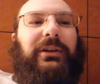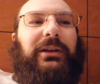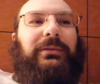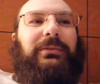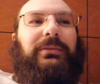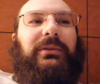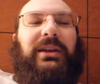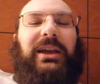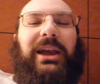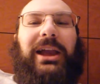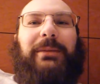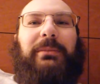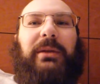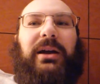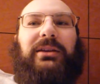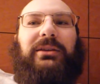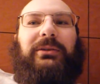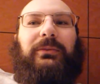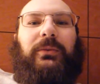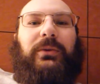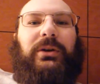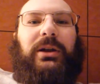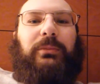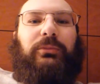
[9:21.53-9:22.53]
and the game
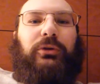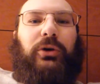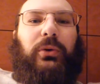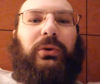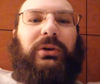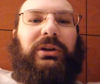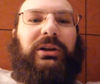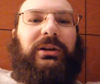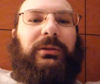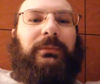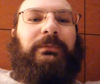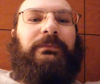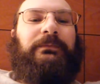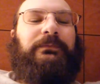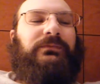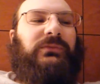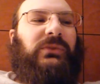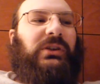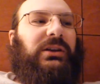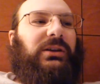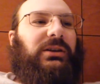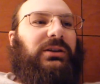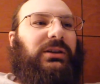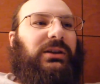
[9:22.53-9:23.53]
ended when I broke him.
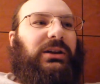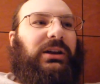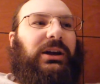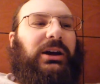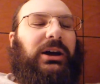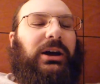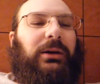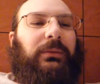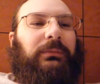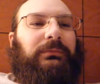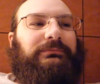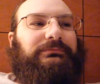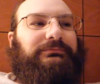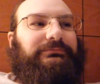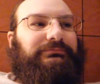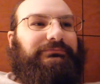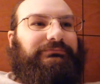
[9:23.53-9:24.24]
Um,